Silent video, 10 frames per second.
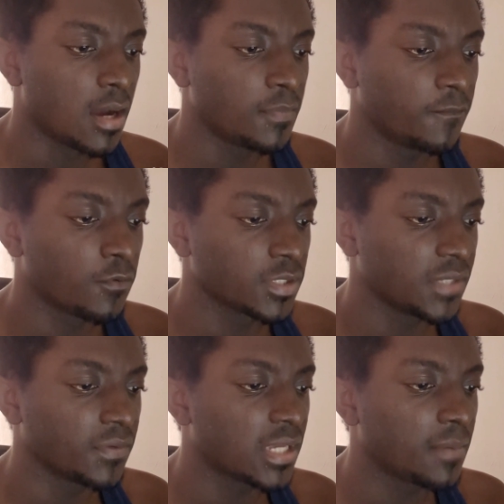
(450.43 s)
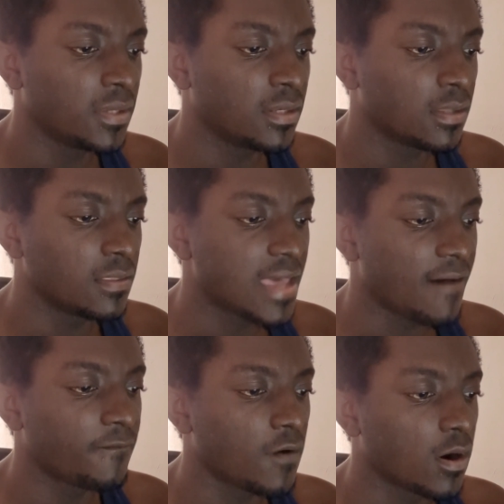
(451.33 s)
before us even coming
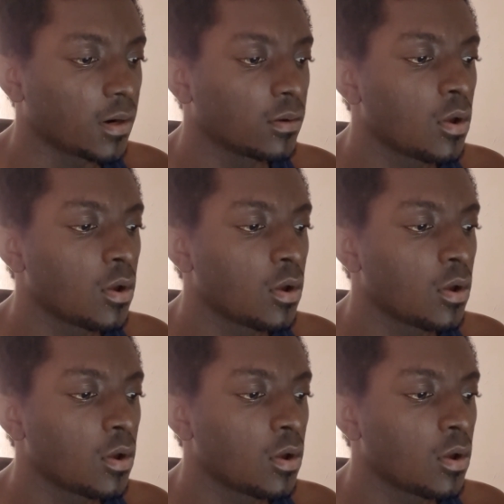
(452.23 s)
that far.